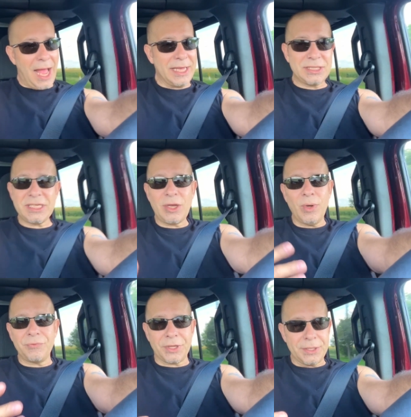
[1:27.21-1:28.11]
It's
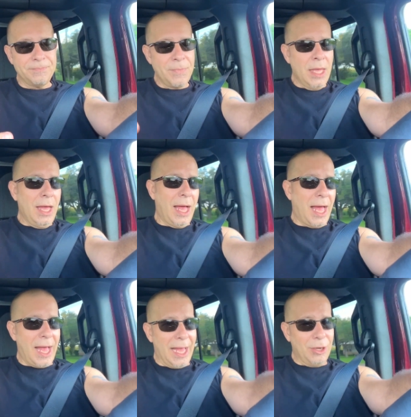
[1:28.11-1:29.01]
equivalent.
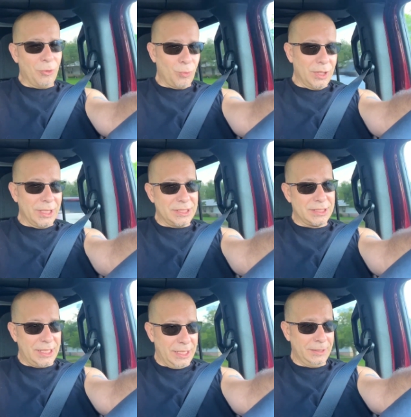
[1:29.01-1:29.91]
I don't really
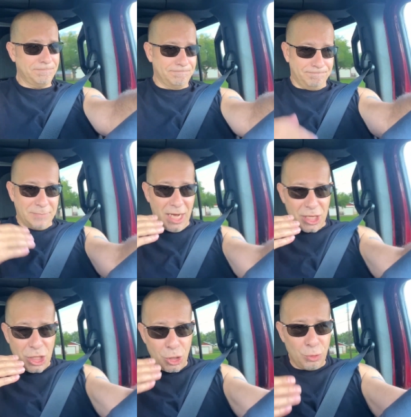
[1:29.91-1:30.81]
see a
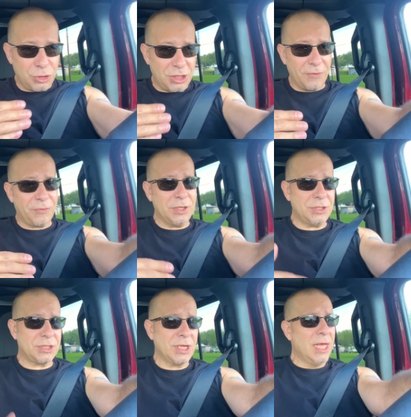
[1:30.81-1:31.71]
huge difference.